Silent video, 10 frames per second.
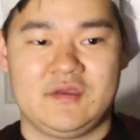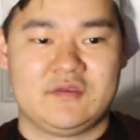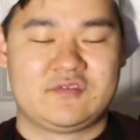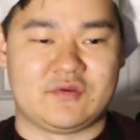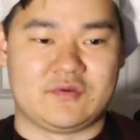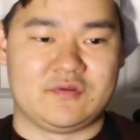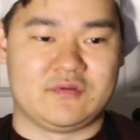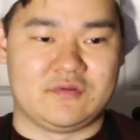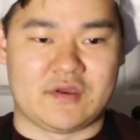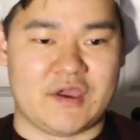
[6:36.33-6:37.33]

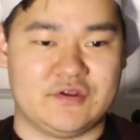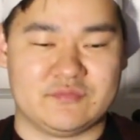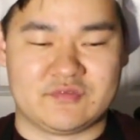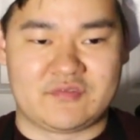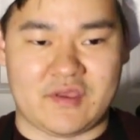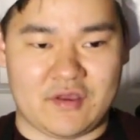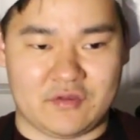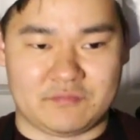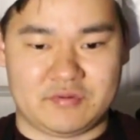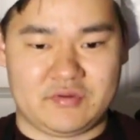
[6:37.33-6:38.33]
certain items to
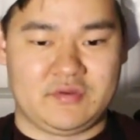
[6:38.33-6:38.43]
help